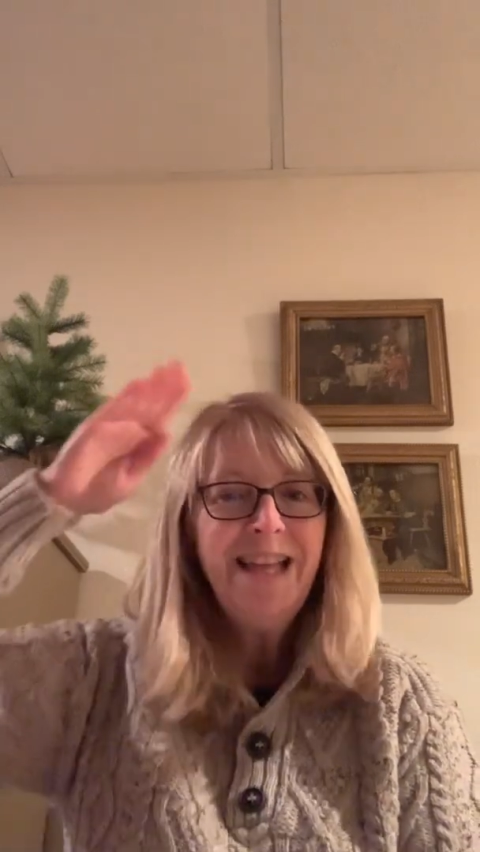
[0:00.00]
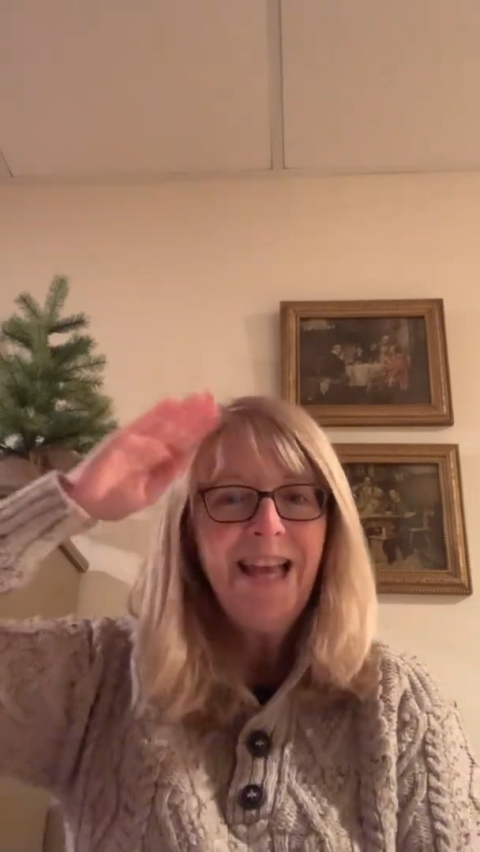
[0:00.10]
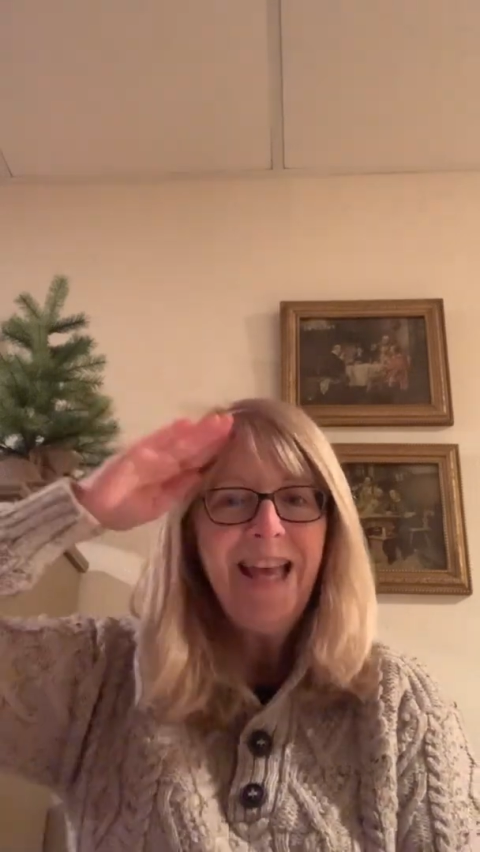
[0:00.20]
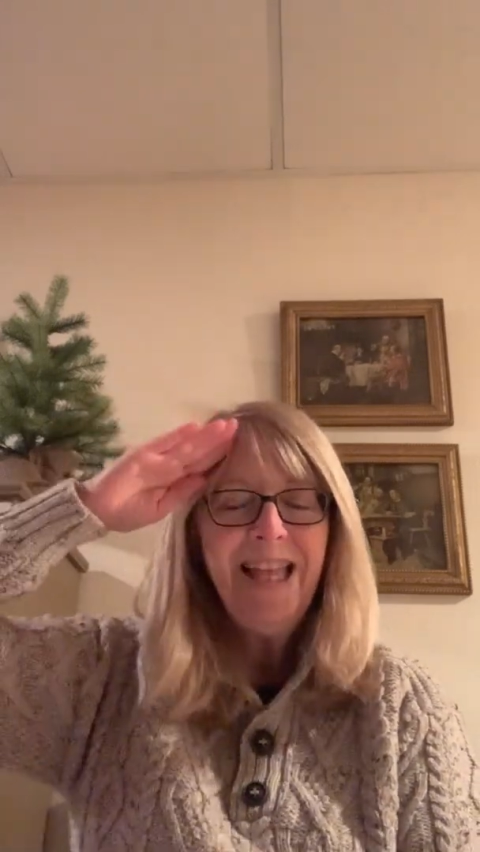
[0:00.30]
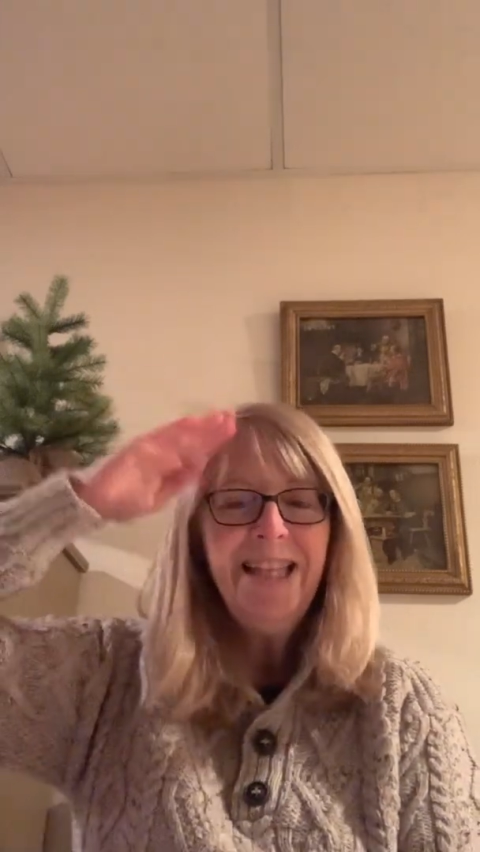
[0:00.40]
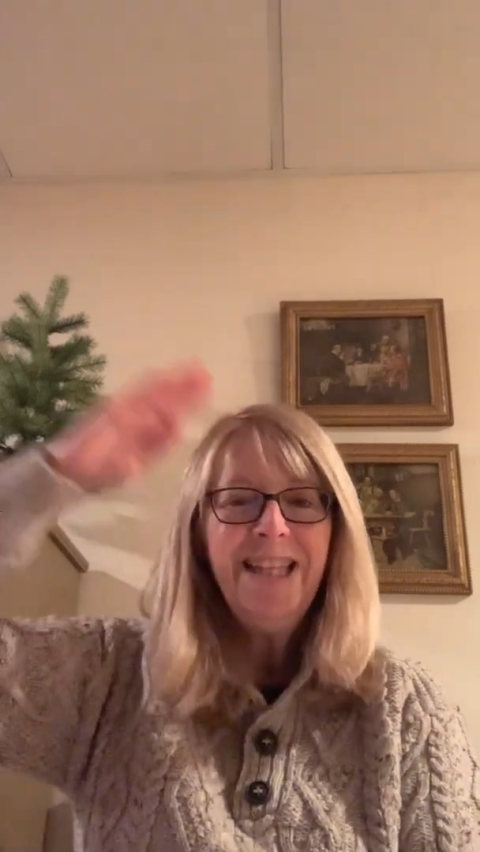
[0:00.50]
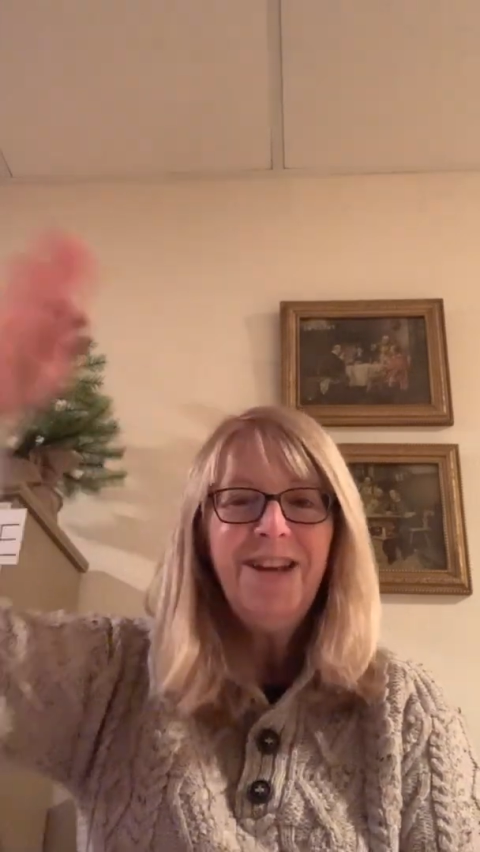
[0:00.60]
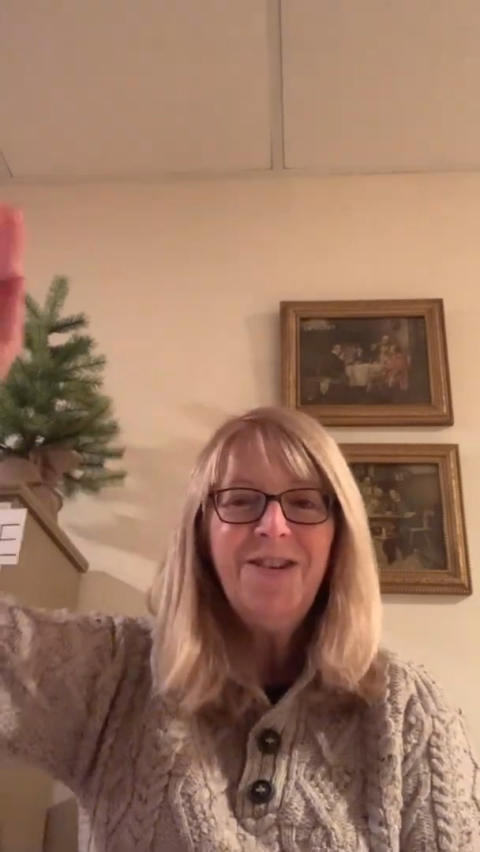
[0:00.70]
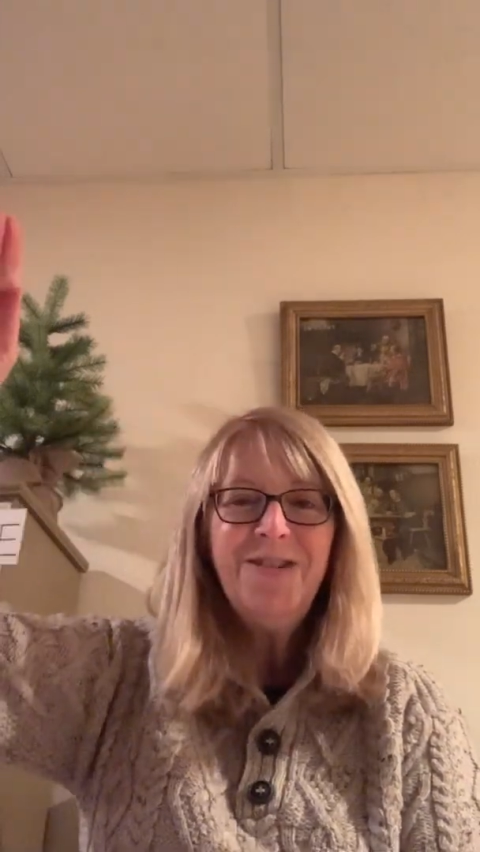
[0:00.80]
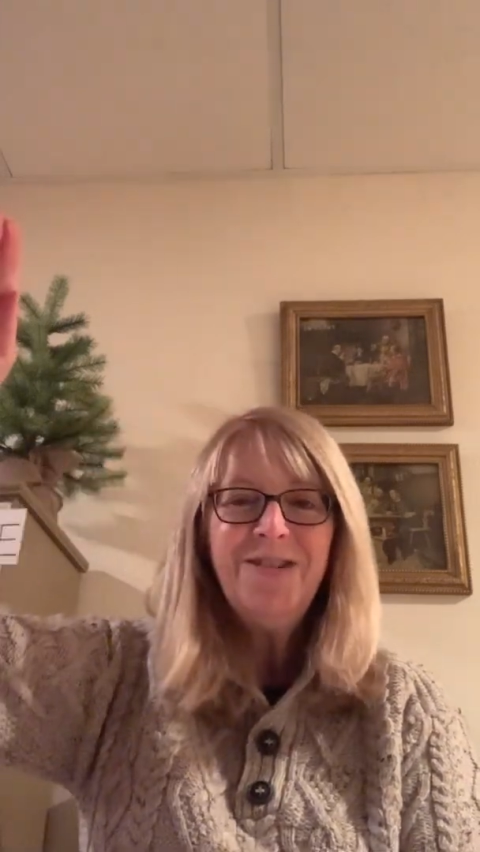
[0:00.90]

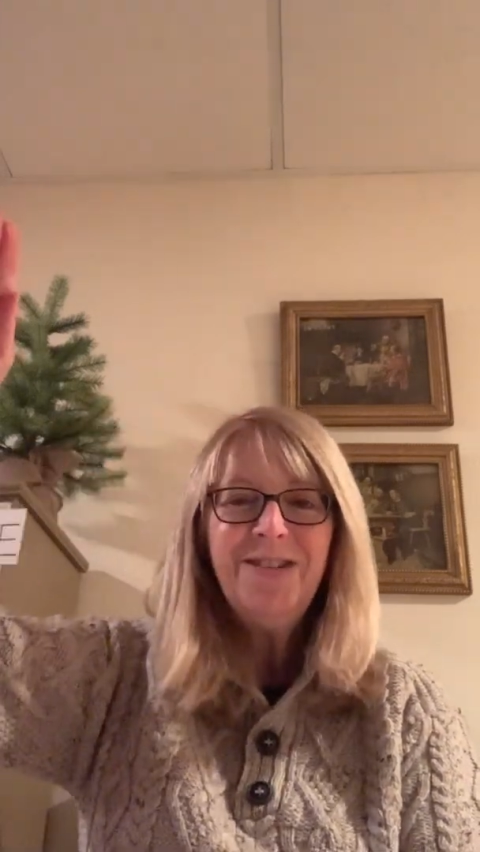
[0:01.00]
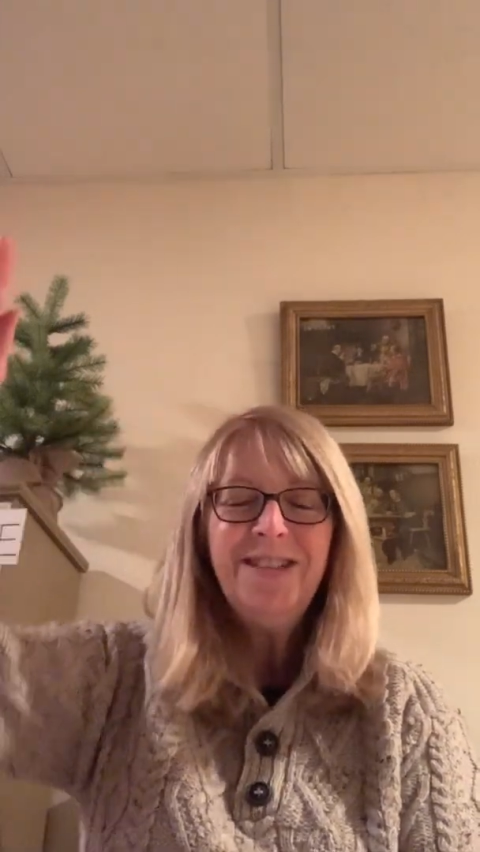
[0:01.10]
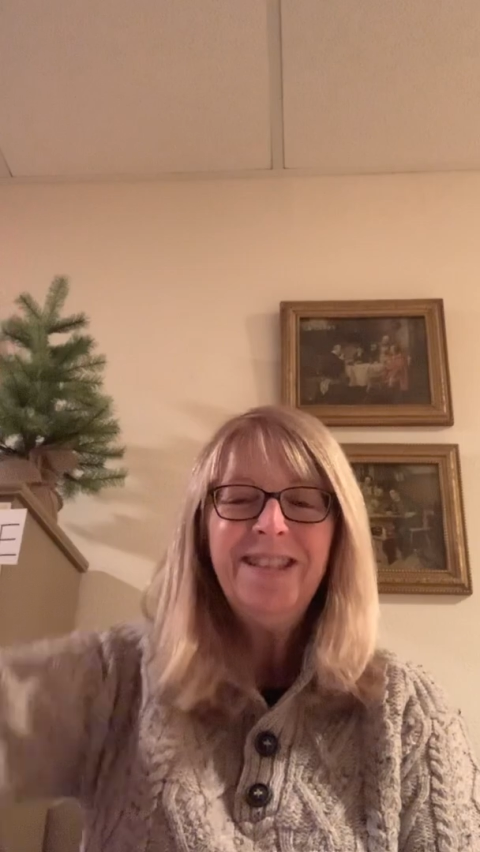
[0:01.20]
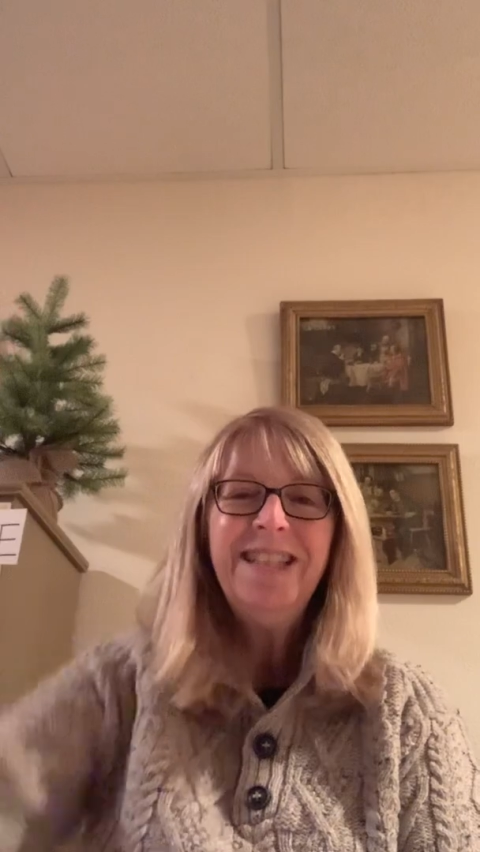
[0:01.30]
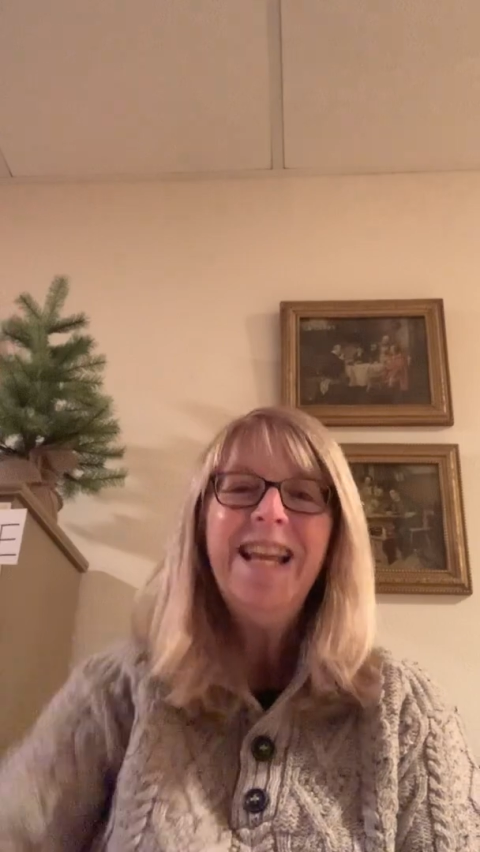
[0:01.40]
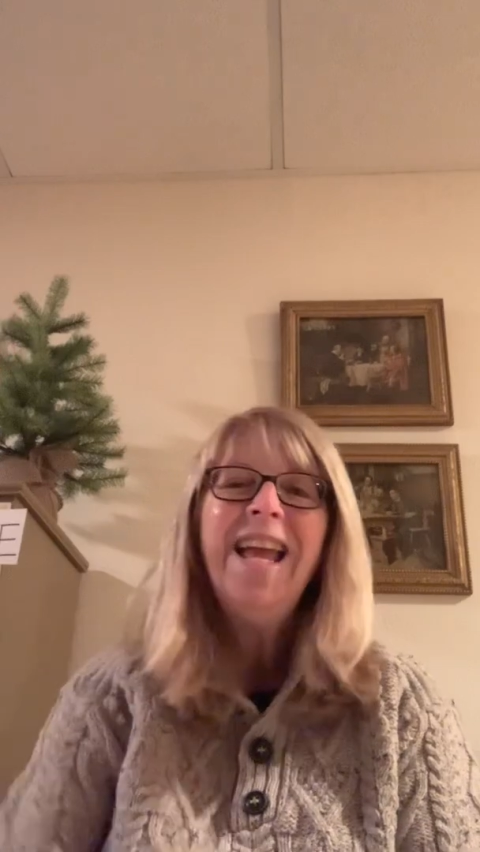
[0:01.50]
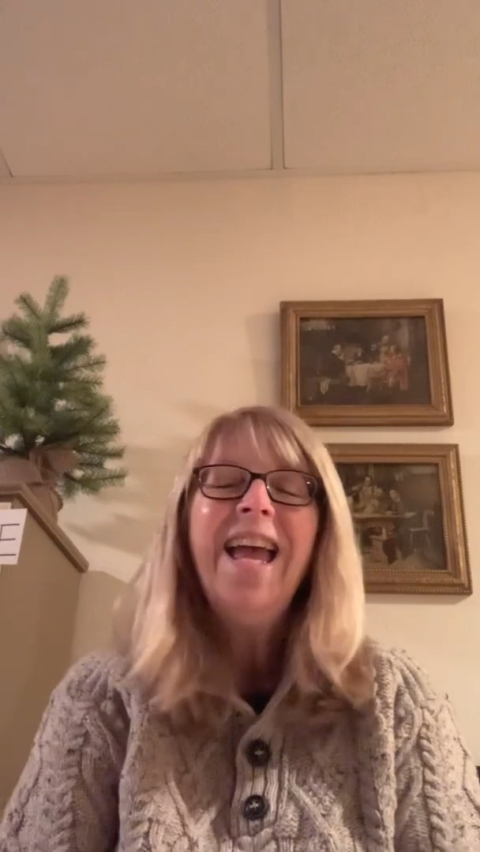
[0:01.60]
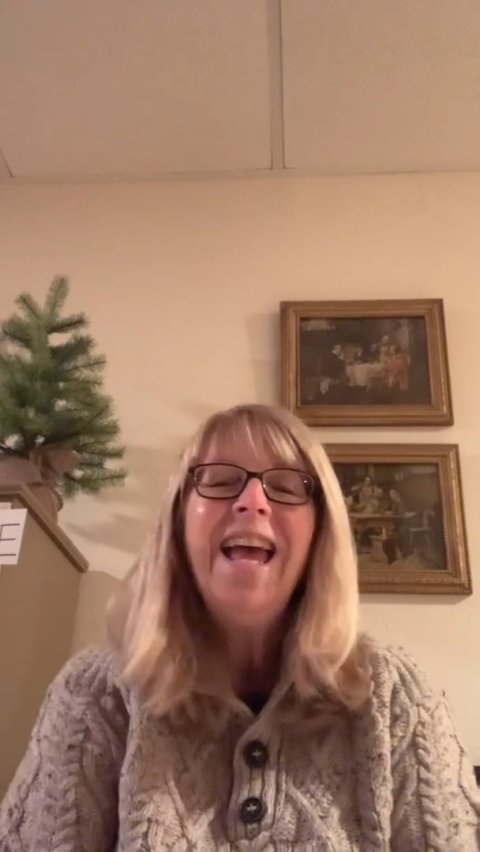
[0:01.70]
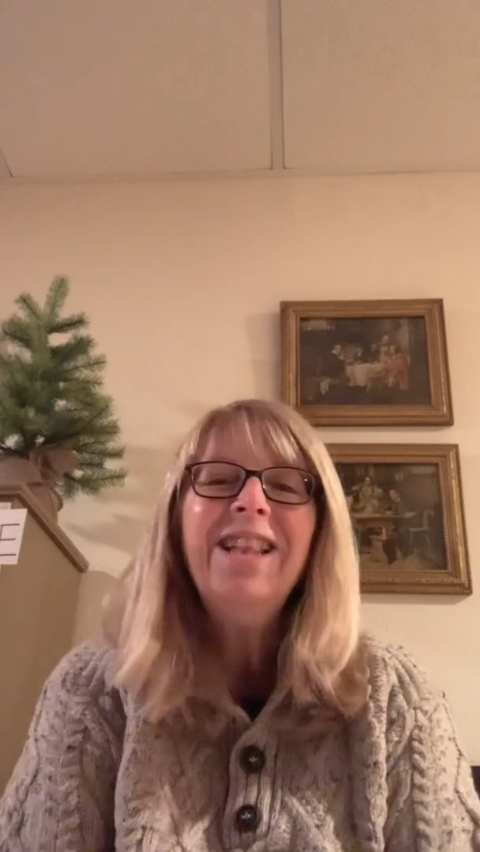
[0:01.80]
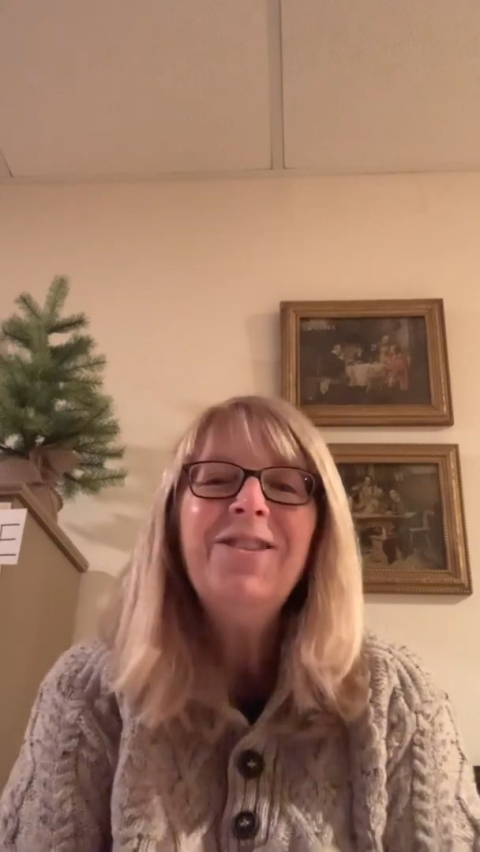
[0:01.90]
Hello.
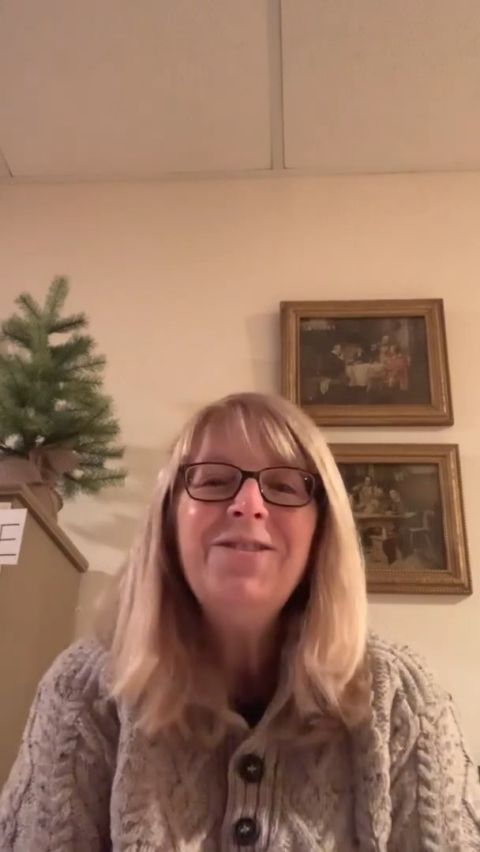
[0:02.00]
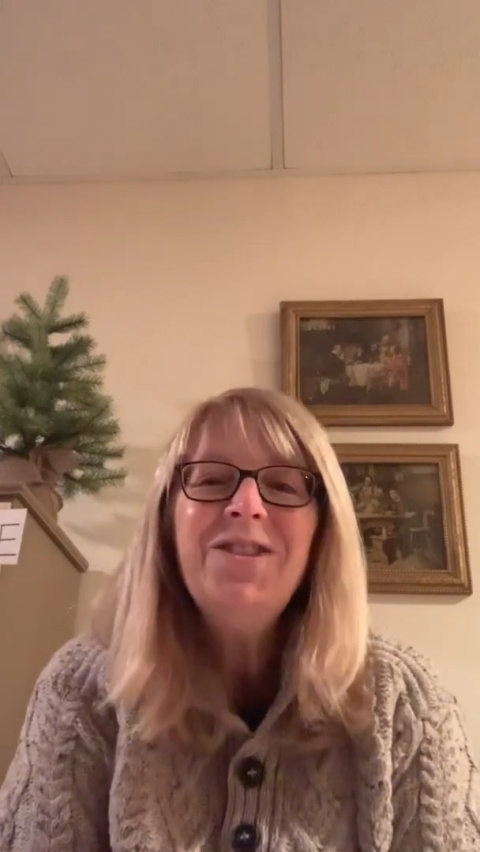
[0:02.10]
Hello